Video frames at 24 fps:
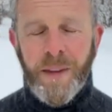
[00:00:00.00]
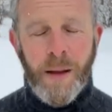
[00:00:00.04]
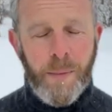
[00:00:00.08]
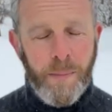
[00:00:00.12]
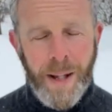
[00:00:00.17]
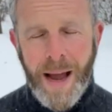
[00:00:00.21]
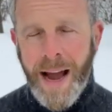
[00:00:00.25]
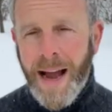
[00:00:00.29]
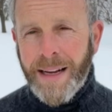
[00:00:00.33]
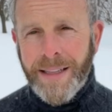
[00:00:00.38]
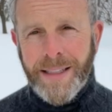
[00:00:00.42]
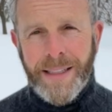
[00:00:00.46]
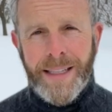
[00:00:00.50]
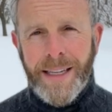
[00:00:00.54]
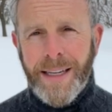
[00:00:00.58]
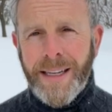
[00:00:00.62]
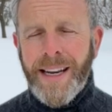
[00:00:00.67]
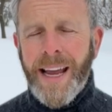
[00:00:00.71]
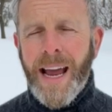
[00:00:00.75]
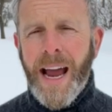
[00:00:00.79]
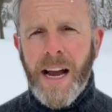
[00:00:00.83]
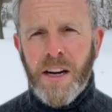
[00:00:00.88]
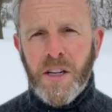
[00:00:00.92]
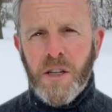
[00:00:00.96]
patented
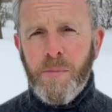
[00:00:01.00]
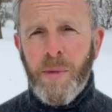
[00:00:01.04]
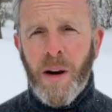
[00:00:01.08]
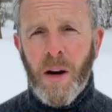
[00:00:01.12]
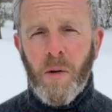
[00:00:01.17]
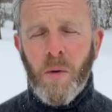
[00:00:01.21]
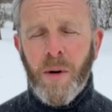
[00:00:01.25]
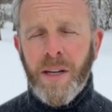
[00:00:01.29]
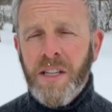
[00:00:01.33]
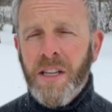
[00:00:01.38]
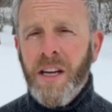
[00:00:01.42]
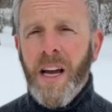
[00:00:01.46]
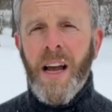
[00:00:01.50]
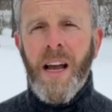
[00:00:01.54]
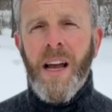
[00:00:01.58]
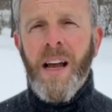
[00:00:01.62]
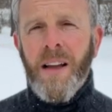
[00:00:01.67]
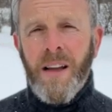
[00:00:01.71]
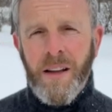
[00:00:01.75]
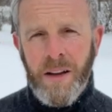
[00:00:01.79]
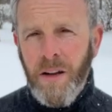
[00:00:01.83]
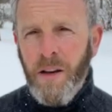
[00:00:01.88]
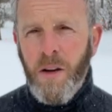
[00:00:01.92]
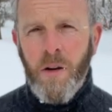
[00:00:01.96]
cashmere, which
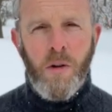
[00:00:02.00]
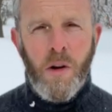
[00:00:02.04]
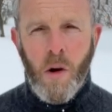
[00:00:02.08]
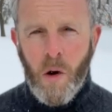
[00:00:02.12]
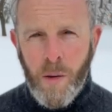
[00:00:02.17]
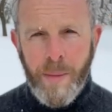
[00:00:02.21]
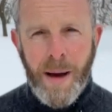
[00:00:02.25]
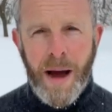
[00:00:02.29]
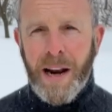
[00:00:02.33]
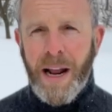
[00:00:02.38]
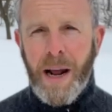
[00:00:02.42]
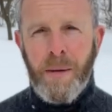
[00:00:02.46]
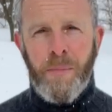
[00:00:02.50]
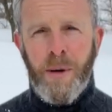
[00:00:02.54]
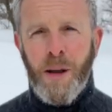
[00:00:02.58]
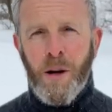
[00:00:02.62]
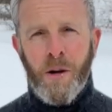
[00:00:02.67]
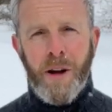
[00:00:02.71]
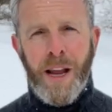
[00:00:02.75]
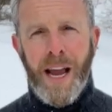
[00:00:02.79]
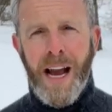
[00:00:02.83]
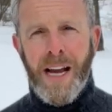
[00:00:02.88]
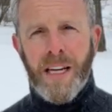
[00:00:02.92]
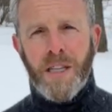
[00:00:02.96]
you know about
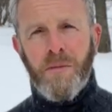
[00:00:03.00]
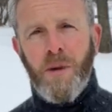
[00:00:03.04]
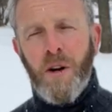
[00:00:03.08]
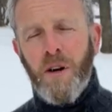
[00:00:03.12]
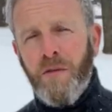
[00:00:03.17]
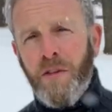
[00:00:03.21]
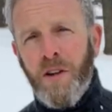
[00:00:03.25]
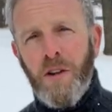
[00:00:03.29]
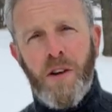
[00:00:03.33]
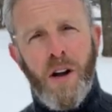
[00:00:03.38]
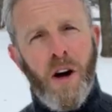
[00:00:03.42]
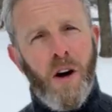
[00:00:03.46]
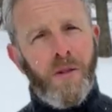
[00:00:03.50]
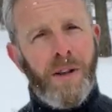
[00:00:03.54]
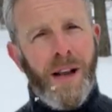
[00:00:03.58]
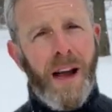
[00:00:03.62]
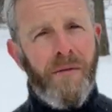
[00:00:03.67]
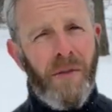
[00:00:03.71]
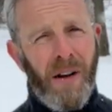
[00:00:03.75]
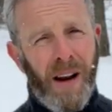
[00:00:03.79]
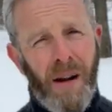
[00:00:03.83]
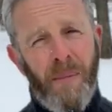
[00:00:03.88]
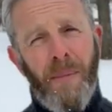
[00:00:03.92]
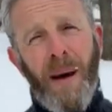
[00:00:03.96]
NPL cashmere. If you don't,
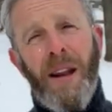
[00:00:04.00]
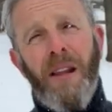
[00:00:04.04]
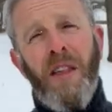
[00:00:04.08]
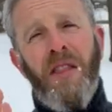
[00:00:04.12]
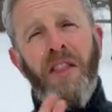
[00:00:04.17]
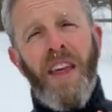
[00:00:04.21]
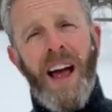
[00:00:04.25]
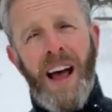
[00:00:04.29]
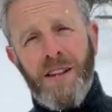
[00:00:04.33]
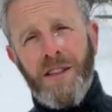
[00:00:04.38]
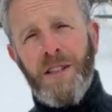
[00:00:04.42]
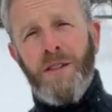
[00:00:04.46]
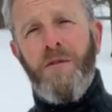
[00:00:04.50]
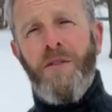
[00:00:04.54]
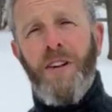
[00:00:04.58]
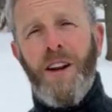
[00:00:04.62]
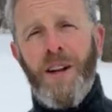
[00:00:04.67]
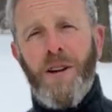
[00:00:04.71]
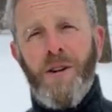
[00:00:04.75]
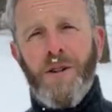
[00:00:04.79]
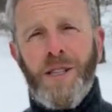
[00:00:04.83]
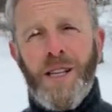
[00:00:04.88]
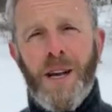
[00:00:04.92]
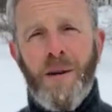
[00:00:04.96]
I've got about 1,000
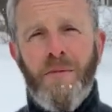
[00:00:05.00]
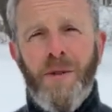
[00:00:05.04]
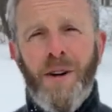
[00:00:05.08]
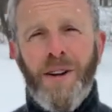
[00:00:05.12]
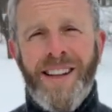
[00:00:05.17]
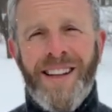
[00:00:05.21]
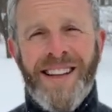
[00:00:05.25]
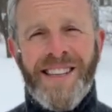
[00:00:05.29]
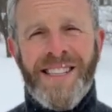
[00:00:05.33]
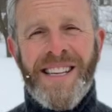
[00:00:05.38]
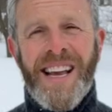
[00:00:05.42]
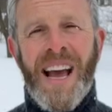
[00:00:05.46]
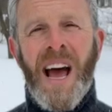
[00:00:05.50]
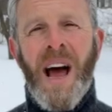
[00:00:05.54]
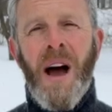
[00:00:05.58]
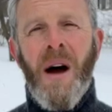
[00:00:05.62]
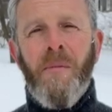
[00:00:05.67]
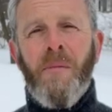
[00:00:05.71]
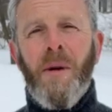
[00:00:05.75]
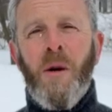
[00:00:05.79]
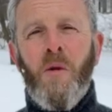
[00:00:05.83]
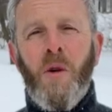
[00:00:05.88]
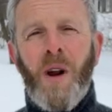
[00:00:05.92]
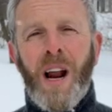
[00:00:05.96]
videos up on this.
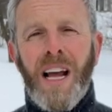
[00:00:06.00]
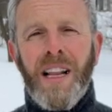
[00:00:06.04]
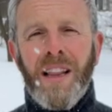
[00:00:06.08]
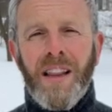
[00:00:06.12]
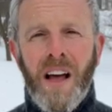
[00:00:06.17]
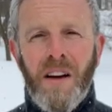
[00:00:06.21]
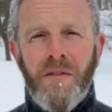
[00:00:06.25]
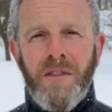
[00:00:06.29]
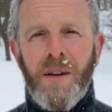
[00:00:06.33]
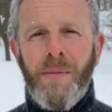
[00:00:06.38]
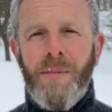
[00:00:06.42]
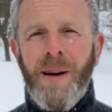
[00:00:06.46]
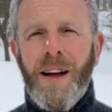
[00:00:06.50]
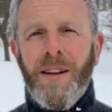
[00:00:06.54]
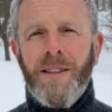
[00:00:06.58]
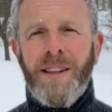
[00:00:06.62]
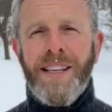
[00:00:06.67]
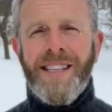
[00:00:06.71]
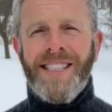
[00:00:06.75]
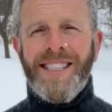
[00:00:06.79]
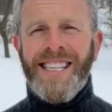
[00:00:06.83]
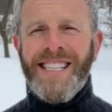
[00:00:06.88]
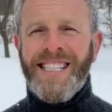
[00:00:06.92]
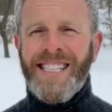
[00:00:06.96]
But what I loved about
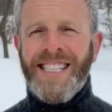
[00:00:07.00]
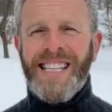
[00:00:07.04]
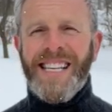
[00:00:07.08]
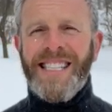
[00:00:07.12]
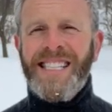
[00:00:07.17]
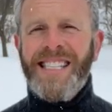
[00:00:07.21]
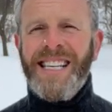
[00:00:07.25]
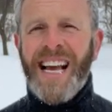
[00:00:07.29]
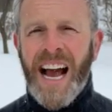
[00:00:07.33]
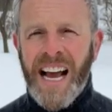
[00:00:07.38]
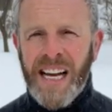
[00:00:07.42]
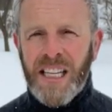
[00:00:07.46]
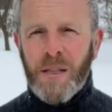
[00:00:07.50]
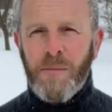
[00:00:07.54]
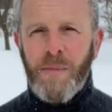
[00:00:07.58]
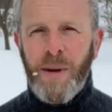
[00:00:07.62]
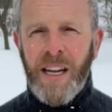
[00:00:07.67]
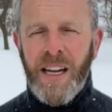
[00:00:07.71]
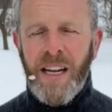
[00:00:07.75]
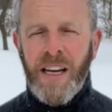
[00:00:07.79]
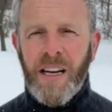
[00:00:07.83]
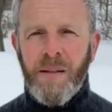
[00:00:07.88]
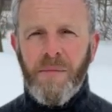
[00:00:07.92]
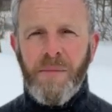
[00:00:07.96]
this is a size
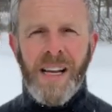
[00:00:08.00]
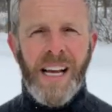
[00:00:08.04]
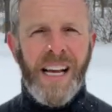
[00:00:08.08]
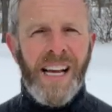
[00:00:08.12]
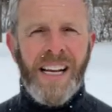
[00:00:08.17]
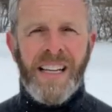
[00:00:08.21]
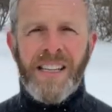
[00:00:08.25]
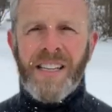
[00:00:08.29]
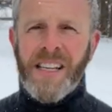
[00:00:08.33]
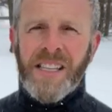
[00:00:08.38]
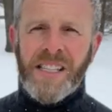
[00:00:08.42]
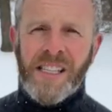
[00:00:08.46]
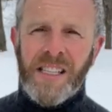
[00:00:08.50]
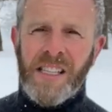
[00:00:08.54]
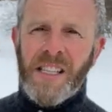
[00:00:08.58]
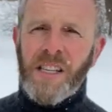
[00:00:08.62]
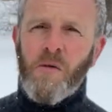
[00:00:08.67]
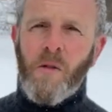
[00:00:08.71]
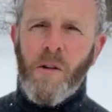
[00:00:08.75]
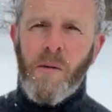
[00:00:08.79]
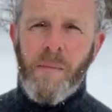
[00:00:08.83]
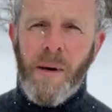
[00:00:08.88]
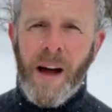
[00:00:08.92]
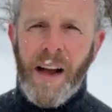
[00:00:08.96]
medium. Just as a
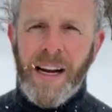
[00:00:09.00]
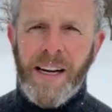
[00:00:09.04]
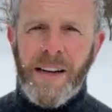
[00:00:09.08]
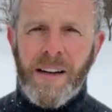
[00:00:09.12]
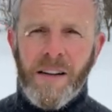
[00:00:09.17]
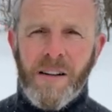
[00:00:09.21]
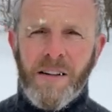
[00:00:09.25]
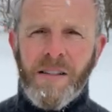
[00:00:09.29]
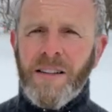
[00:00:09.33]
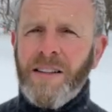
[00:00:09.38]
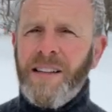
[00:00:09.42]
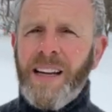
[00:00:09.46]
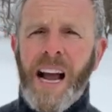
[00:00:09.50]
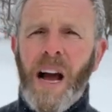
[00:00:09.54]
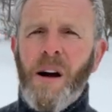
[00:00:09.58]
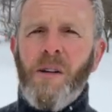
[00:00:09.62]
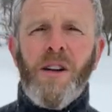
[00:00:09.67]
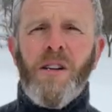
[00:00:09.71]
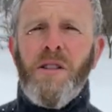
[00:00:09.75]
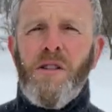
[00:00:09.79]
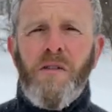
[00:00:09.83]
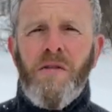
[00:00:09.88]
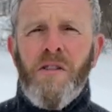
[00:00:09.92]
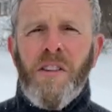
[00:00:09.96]
reminder, how
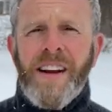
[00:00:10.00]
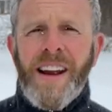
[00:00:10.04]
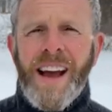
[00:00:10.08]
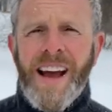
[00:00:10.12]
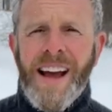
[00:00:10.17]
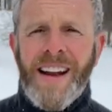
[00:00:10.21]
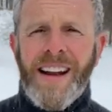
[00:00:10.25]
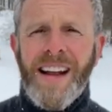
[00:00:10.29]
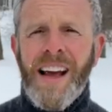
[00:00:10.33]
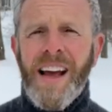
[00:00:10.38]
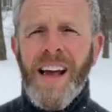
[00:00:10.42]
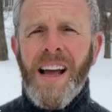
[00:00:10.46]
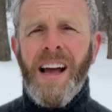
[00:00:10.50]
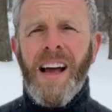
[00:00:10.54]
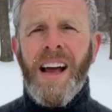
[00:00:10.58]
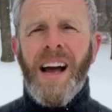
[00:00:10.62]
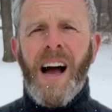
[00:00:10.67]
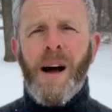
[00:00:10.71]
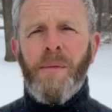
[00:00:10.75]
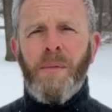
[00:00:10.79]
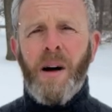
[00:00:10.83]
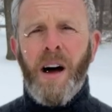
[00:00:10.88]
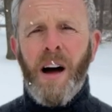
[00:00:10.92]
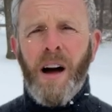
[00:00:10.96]
could you forget?
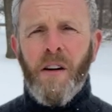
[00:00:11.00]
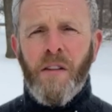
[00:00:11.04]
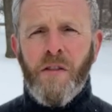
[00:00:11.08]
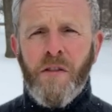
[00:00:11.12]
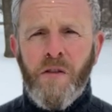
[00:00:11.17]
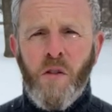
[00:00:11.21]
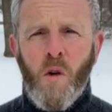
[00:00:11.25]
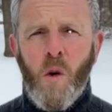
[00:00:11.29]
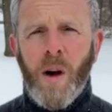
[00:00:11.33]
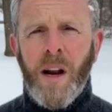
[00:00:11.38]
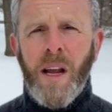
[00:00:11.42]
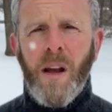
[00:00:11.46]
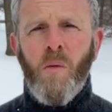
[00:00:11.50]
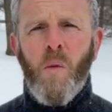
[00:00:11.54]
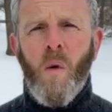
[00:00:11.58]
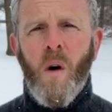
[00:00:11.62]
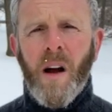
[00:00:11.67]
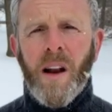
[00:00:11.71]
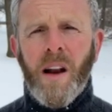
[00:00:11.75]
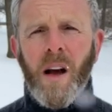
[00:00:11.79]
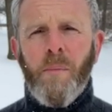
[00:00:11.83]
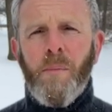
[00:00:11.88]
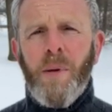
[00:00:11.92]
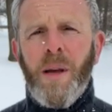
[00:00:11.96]
I'm a
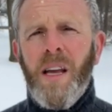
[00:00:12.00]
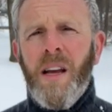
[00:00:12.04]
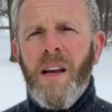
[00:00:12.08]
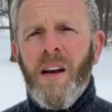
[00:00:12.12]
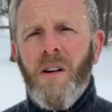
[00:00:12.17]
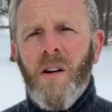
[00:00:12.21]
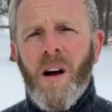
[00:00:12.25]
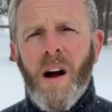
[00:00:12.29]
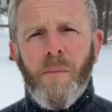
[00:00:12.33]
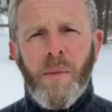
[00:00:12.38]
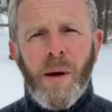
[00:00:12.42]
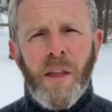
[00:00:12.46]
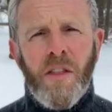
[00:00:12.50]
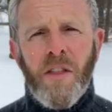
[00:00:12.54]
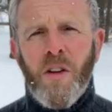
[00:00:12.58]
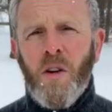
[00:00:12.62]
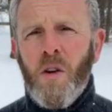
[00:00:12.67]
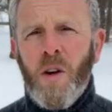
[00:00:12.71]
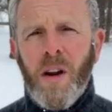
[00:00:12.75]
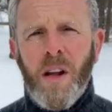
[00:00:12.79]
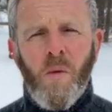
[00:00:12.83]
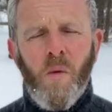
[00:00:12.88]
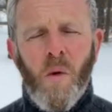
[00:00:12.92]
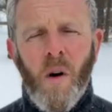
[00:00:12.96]
41 up here, I'm a
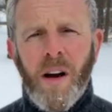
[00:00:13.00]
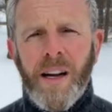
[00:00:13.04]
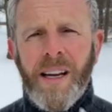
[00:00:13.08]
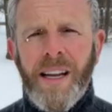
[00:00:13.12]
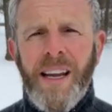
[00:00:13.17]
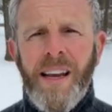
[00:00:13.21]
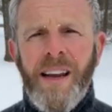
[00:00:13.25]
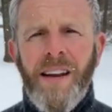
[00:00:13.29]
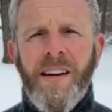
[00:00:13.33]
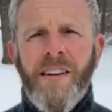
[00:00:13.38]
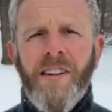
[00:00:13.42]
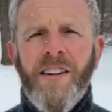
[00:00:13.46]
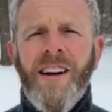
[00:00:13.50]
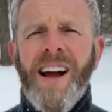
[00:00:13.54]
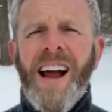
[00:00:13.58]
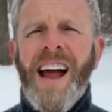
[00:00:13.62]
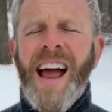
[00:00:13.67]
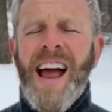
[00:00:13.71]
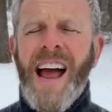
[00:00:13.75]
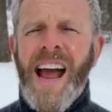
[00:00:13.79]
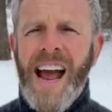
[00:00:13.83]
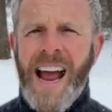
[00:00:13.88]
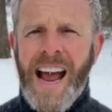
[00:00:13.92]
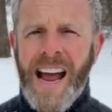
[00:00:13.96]
31 here,
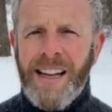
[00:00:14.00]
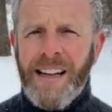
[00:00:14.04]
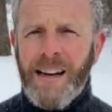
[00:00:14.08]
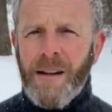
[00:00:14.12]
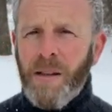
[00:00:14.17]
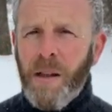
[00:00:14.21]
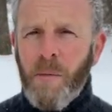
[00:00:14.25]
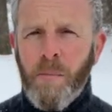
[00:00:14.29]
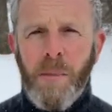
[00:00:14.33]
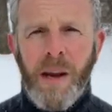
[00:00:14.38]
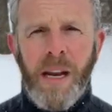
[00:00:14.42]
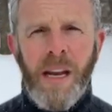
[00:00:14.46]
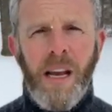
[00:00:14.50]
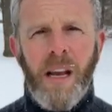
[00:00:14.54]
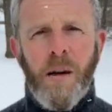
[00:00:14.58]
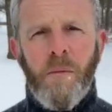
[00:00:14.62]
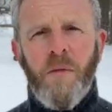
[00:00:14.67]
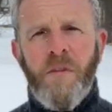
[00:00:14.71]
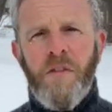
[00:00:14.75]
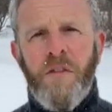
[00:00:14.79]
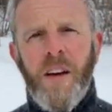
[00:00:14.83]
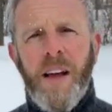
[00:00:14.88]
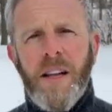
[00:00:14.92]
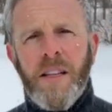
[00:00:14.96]
and the
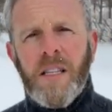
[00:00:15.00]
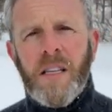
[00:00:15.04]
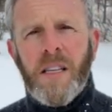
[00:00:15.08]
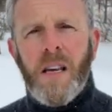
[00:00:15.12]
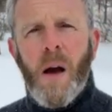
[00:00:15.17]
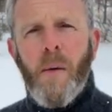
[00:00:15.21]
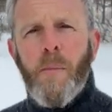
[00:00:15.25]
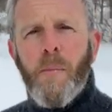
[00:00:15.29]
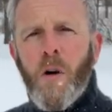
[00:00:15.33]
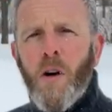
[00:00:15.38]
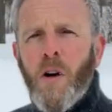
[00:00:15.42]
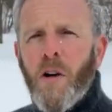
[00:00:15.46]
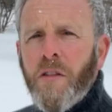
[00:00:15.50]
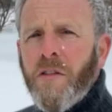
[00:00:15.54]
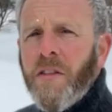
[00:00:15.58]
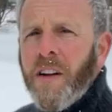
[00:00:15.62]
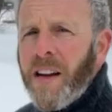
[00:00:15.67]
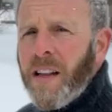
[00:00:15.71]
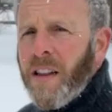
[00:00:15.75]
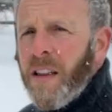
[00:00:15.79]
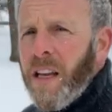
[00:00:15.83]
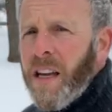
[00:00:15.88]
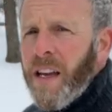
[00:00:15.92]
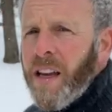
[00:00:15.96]
medium fits
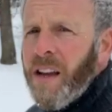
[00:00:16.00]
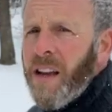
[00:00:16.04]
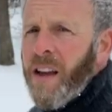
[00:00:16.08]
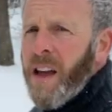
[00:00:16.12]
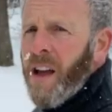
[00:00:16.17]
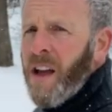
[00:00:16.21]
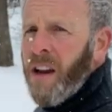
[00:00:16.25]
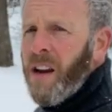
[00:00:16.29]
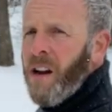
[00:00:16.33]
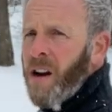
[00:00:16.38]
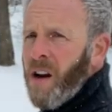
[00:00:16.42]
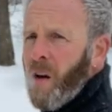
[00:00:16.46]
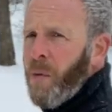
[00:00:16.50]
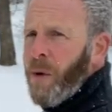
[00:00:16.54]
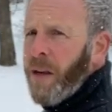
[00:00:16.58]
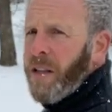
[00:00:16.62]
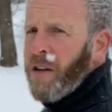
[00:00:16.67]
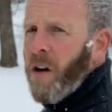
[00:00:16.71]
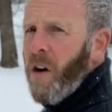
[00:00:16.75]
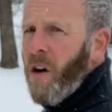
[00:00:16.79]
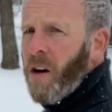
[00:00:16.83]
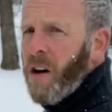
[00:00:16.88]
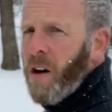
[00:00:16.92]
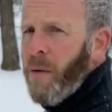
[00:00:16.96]
perfectly. You know, we
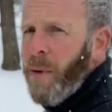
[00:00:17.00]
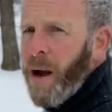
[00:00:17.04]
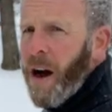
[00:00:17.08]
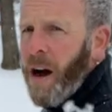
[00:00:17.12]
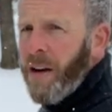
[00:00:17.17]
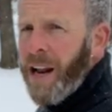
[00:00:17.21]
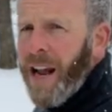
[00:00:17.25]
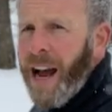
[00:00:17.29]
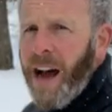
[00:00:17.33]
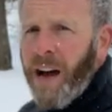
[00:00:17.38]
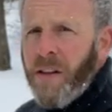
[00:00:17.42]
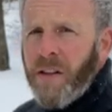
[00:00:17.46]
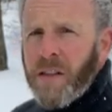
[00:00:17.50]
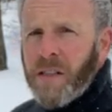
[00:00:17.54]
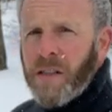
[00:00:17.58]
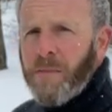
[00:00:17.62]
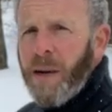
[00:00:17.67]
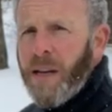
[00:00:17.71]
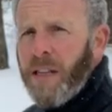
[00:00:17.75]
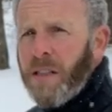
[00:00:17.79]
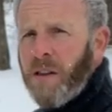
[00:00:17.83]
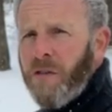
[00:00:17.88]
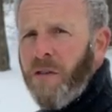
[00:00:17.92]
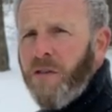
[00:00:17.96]
talk about how this
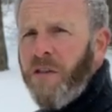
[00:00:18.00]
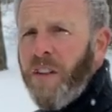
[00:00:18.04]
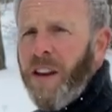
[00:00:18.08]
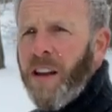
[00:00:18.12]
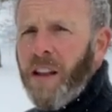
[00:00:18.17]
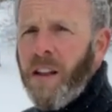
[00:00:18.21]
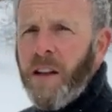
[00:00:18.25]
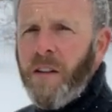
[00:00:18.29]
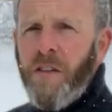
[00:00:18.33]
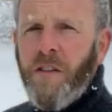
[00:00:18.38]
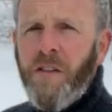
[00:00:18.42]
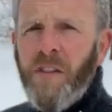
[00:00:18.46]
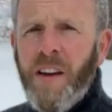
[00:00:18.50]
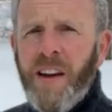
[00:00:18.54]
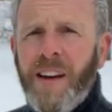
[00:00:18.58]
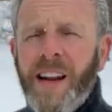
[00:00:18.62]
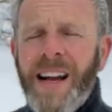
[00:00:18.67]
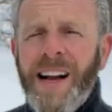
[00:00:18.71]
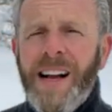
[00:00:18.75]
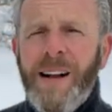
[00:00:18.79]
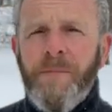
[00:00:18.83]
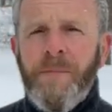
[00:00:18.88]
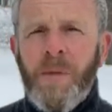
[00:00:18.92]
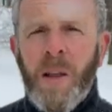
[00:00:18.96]
makes you feel and fit.
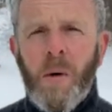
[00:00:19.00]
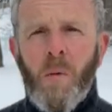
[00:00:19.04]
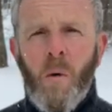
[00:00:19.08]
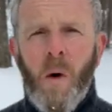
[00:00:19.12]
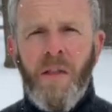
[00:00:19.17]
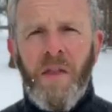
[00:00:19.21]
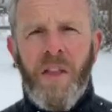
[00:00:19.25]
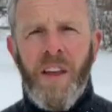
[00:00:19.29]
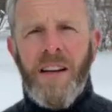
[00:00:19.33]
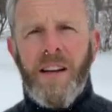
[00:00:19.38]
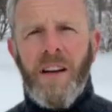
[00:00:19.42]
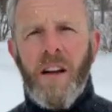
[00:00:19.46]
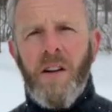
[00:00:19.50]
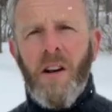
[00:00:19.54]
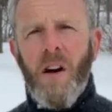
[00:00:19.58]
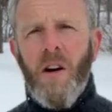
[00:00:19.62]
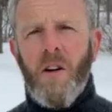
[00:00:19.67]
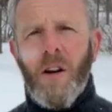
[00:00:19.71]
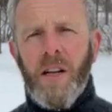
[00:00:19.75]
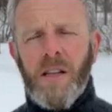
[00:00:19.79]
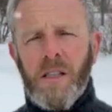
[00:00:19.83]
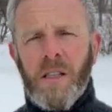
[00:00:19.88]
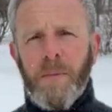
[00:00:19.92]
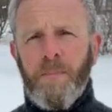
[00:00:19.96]
And one thing to
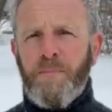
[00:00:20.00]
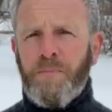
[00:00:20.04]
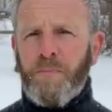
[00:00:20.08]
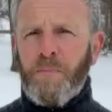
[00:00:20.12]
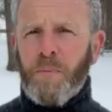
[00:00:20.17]
note is,